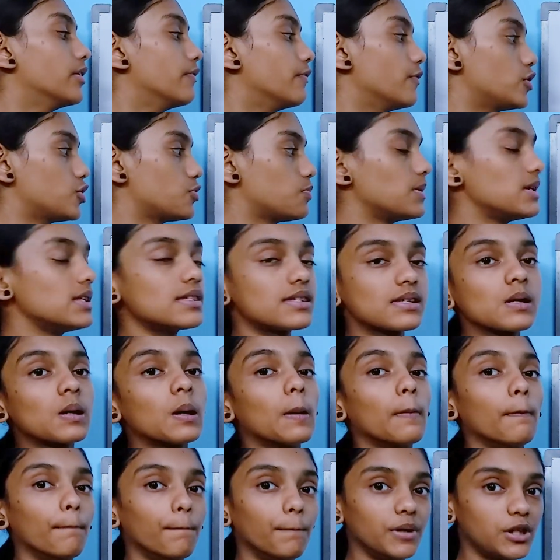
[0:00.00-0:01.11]
which means
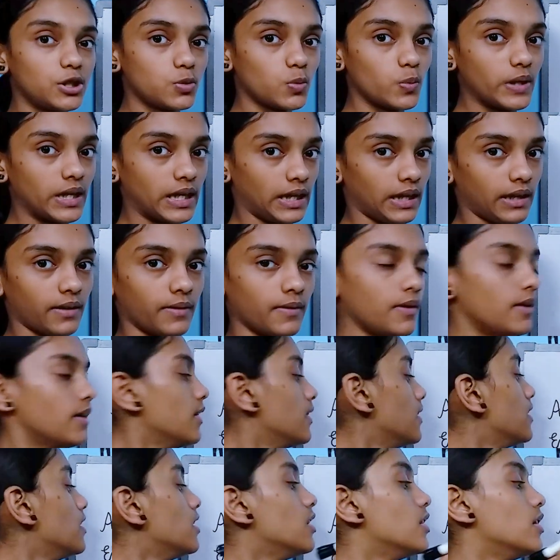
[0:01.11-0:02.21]
between.
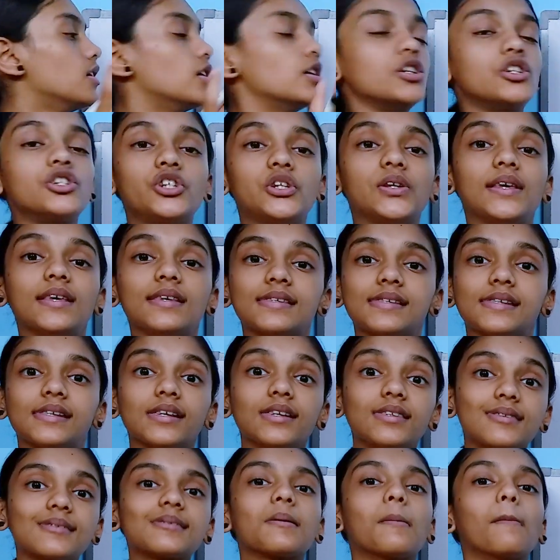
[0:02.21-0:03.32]
She
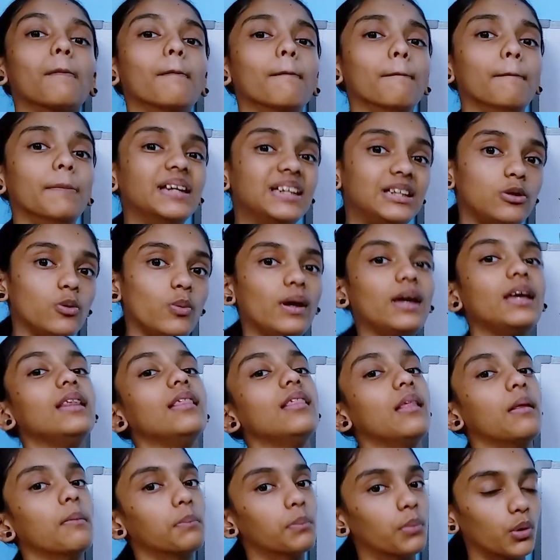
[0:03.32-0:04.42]
sits between
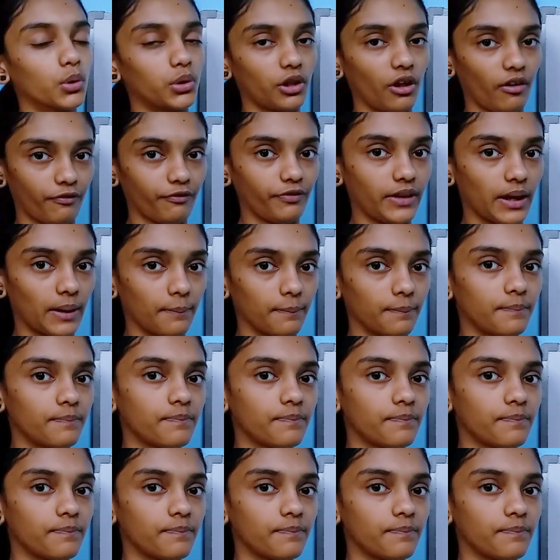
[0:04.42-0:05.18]
both of them.